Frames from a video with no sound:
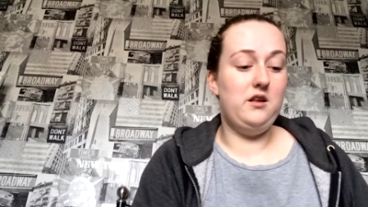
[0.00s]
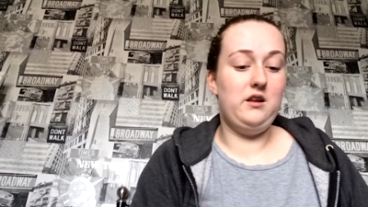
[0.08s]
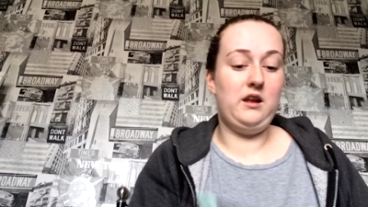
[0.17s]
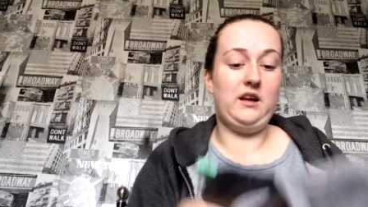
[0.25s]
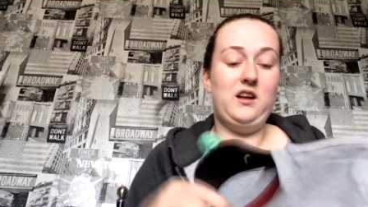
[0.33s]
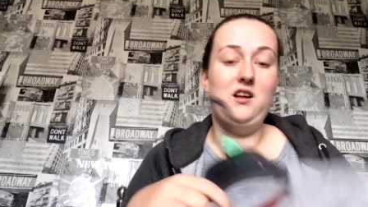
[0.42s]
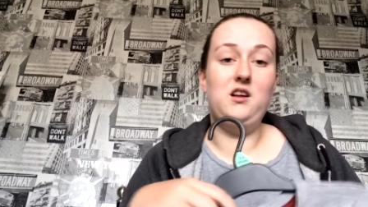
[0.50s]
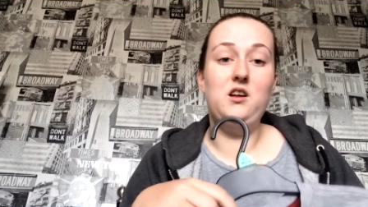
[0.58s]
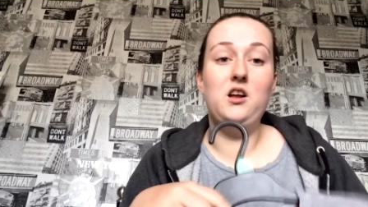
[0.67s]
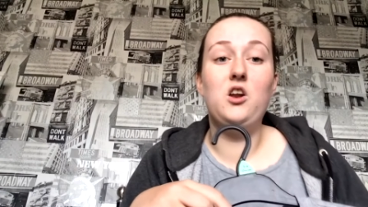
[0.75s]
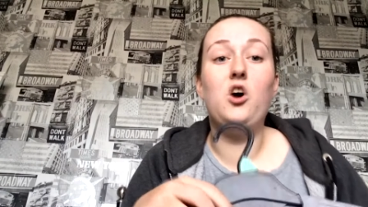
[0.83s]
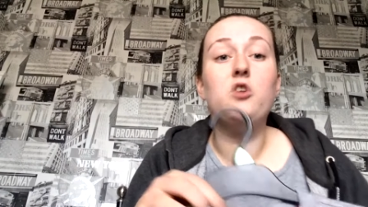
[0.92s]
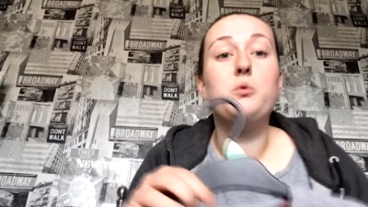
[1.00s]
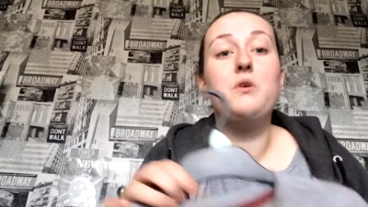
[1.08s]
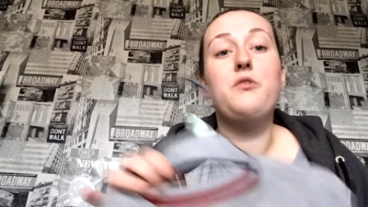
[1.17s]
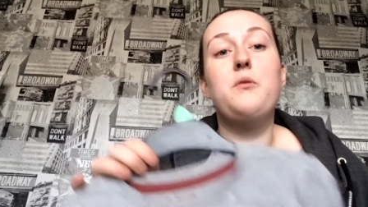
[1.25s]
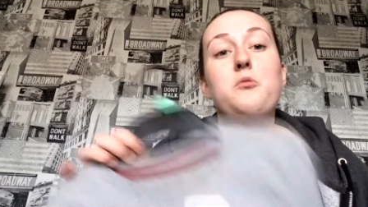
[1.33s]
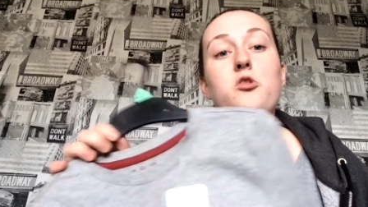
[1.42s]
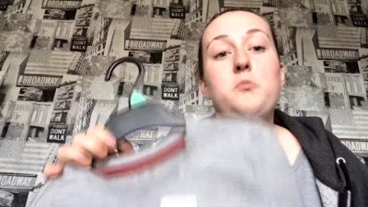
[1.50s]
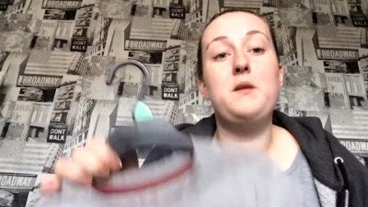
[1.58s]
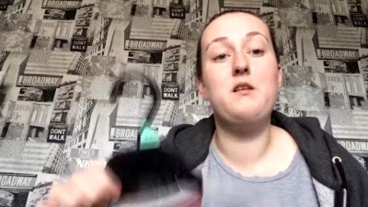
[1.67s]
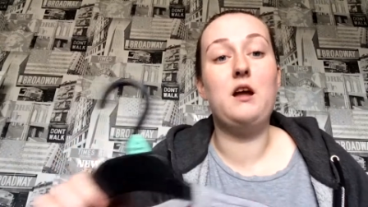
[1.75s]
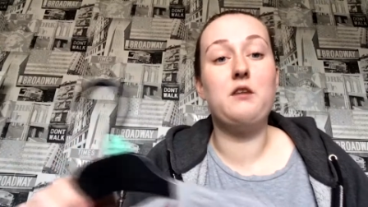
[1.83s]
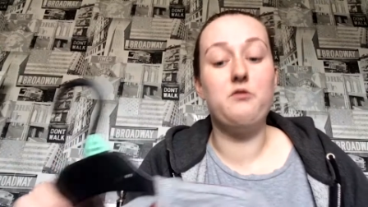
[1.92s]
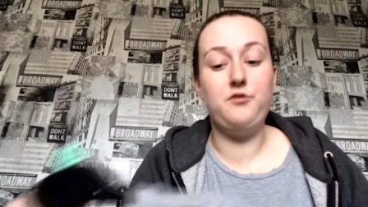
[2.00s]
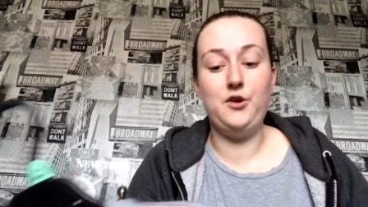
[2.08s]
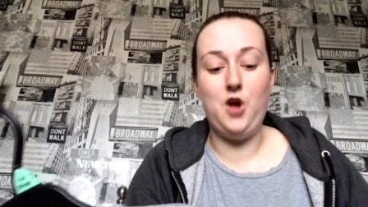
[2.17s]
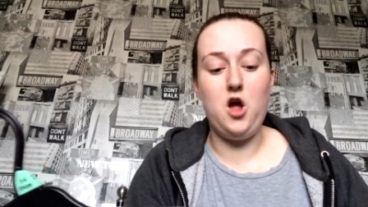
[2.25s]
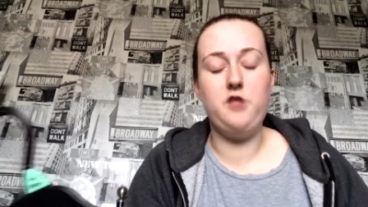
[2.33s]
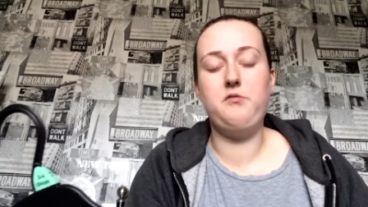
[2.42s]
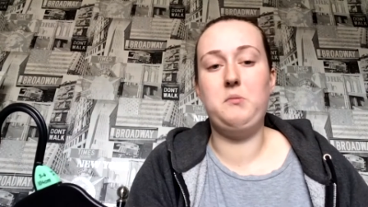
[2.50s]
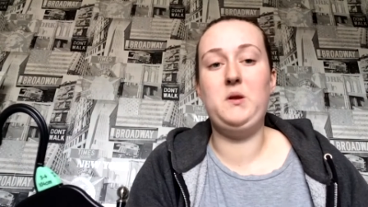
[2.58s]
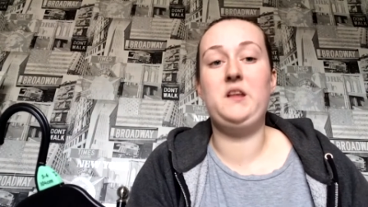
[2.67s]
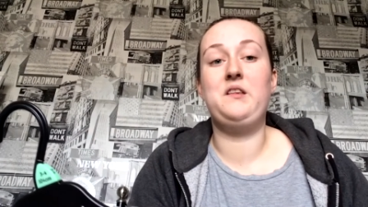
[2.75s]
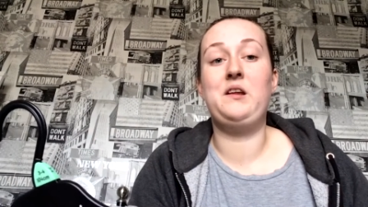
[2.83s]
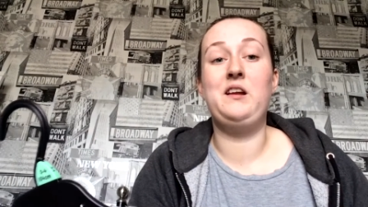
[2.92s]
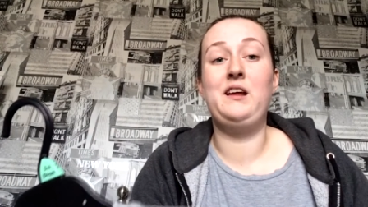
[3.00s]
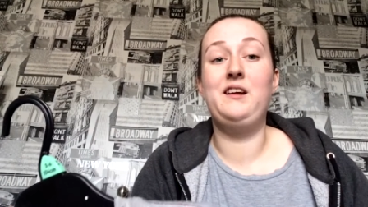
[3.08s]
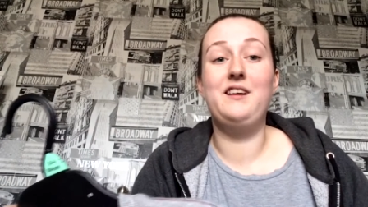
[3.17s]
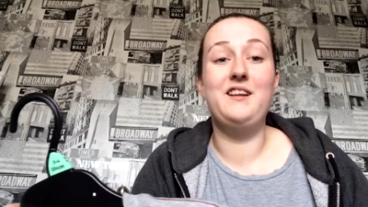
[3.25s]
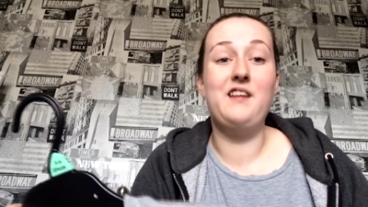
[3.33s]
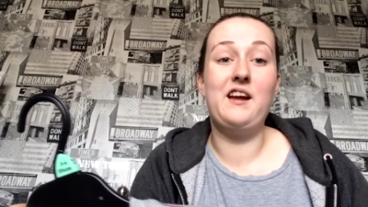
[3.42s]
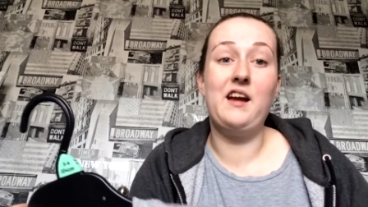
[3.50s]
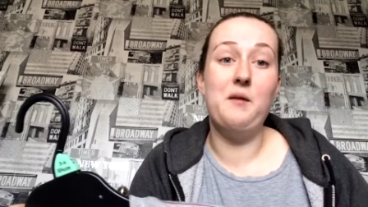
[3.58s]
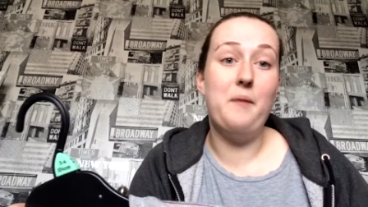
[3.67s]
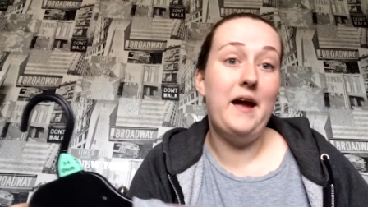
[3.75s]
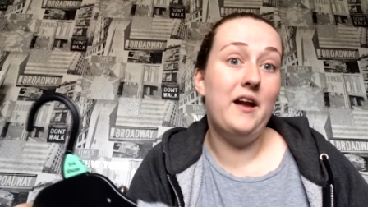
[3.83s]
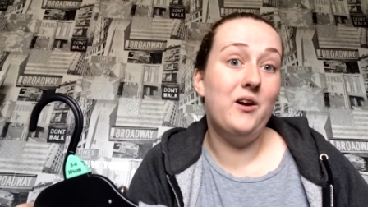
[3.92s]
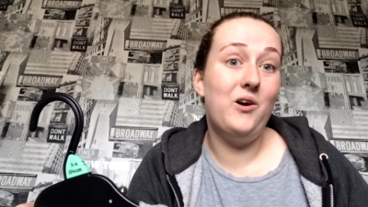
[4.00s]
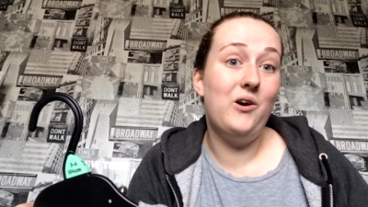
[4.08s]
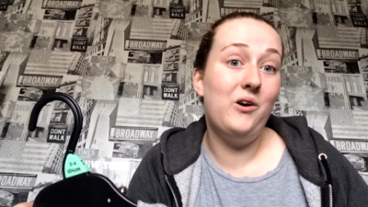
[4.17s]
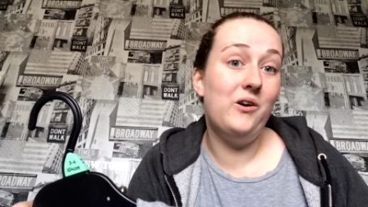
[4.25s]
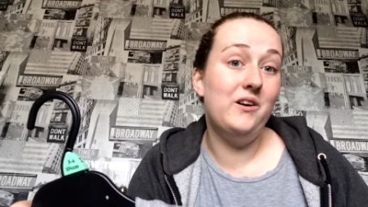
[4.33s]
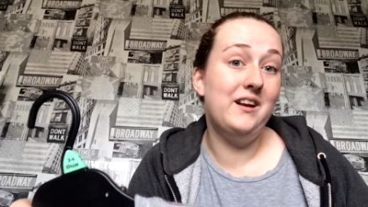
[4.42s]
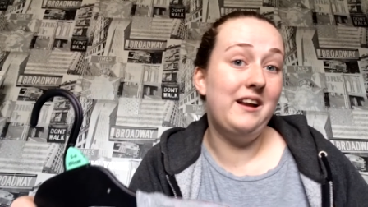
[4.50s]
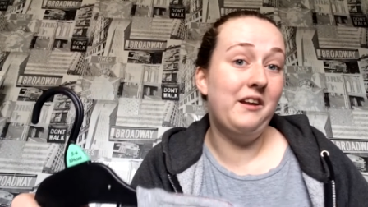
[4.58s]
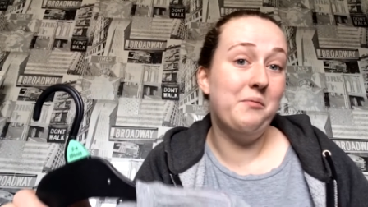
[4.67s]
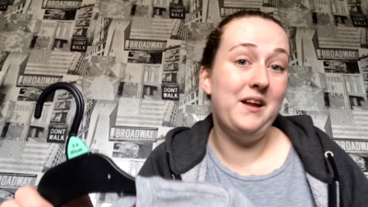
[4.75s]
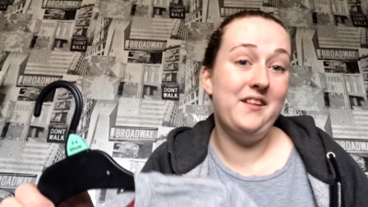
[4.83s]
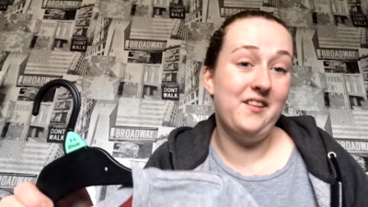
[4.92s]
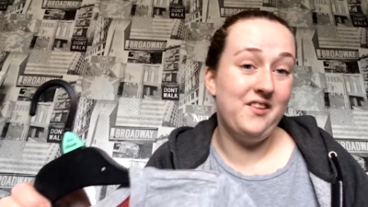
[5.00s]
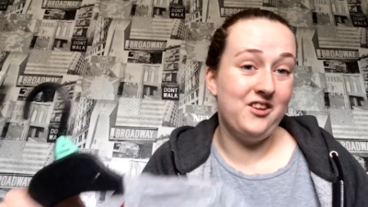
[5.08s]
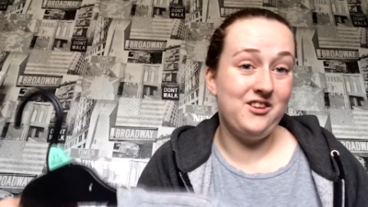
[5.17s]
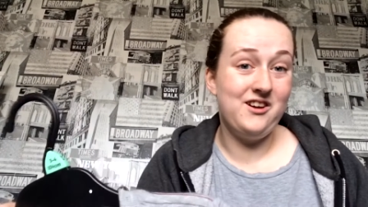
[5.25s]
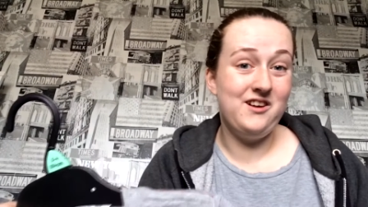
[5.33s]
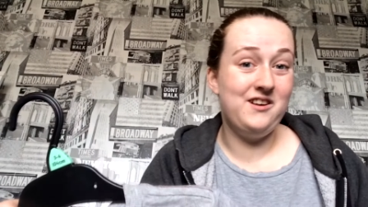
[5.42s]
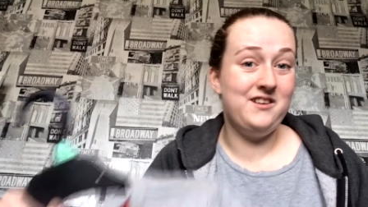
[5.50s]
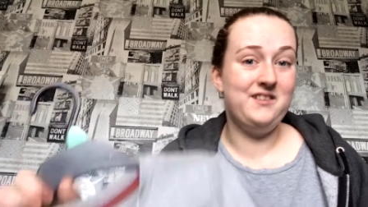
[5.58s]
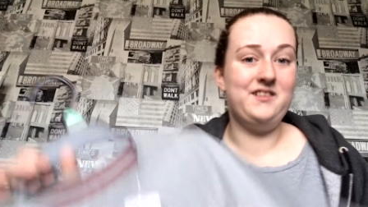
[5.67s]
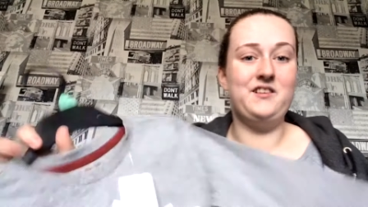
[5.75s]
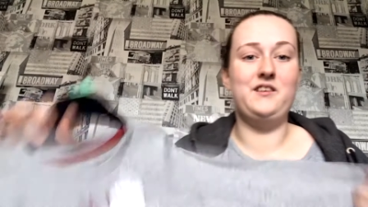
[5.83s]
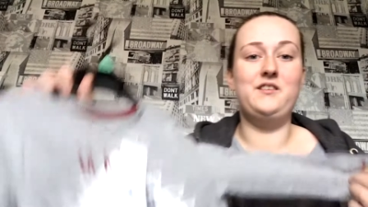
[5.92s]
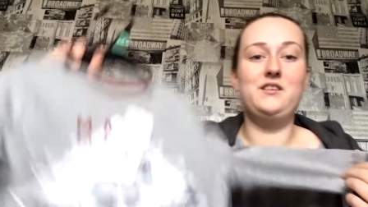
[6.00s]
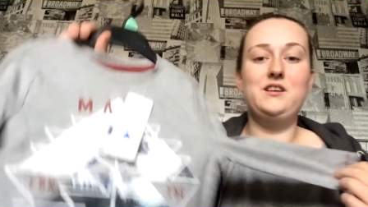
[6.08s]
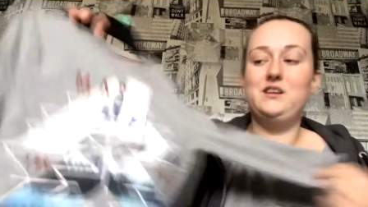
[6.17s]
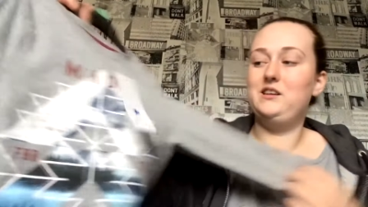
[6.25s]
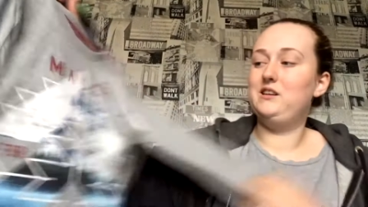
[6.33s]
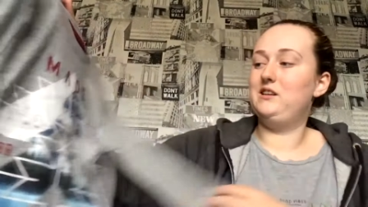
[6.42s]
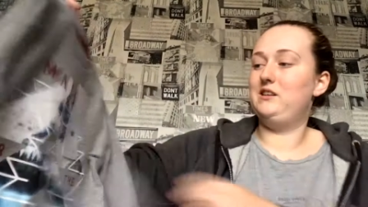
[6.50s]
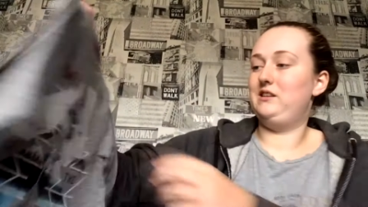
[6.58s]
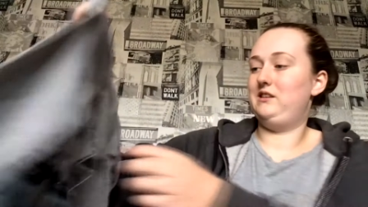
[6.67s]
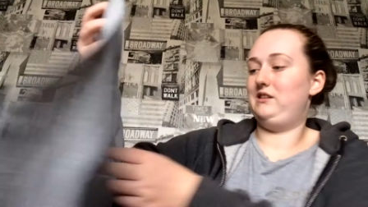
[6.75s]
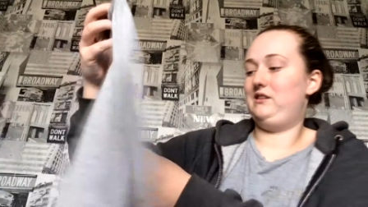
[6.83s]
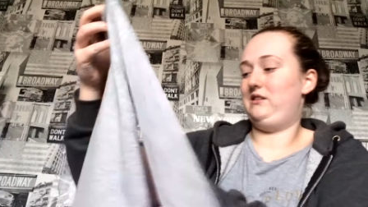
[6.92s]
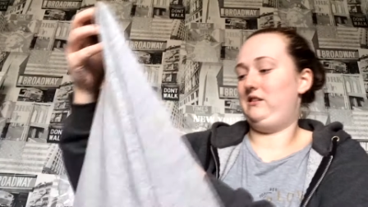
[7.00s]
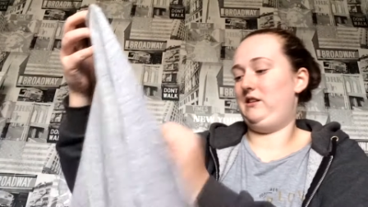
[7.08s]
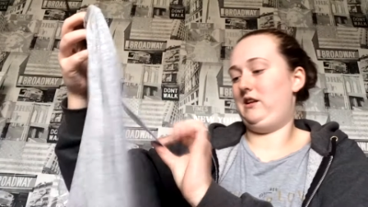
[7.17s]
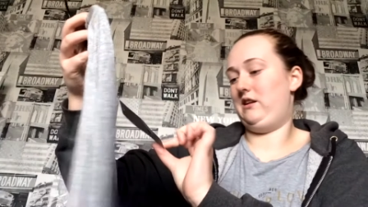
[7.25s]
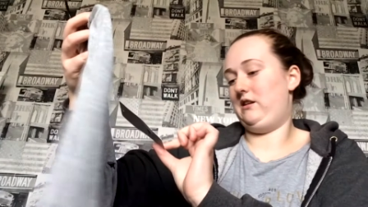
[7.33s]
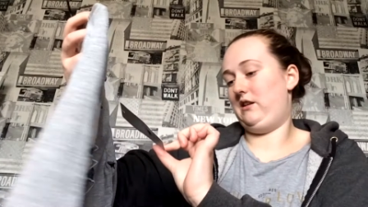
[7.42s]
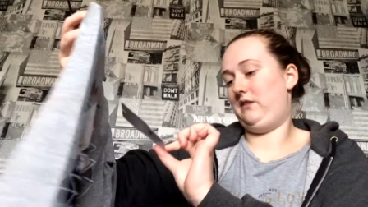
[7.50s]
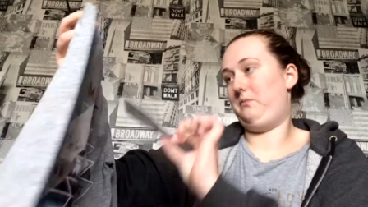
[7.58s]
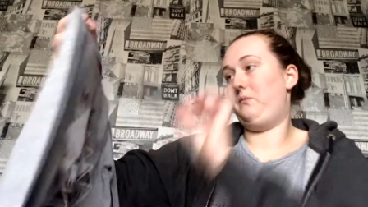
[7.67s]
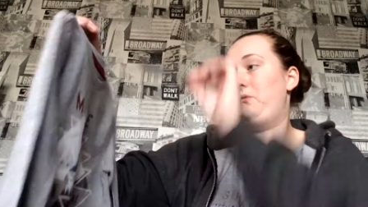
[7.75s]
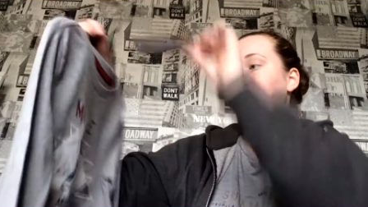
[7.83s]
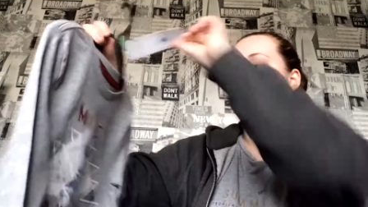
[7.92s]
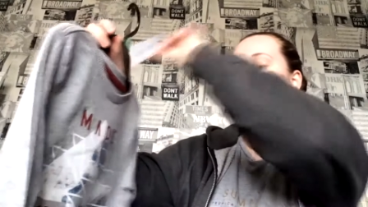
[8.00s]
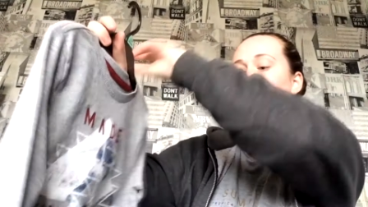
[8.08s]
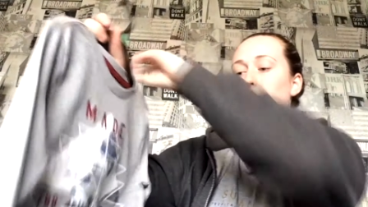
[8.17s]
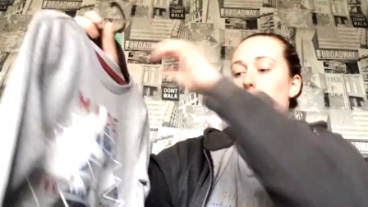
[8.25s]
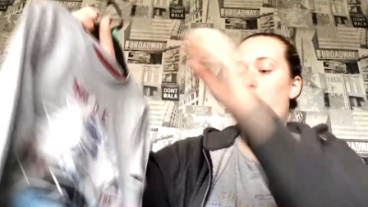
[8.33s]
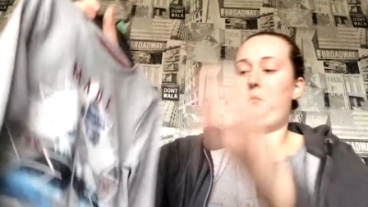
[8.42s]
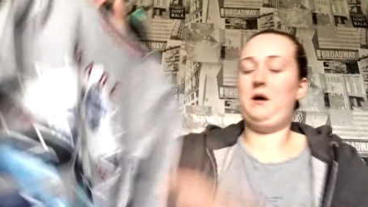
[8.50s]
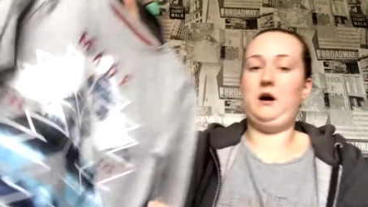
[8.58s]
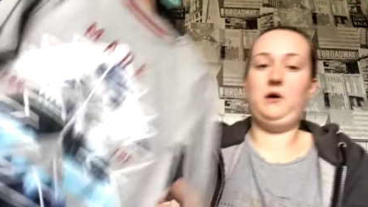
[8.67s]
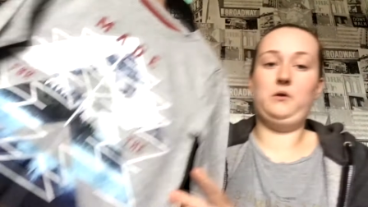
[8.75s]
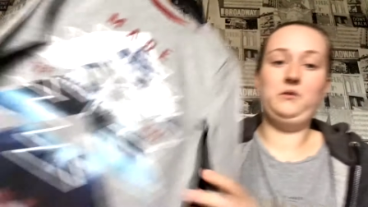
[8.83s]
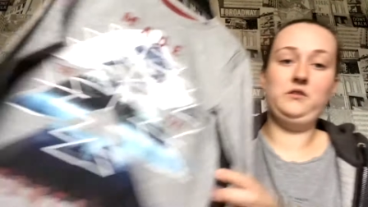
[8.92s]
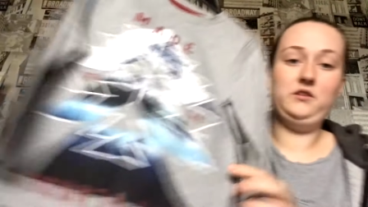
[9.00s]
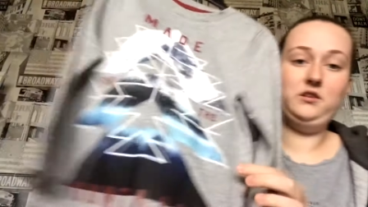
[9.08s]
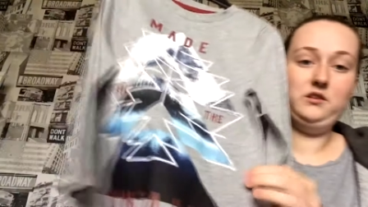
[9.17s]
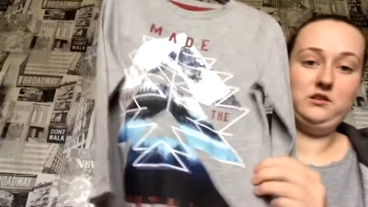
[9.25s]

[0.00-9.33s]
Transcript: like a lot with them, just been like for nursery basically, and they get paint on, he plays in the dirt. So yeah, this one was £4.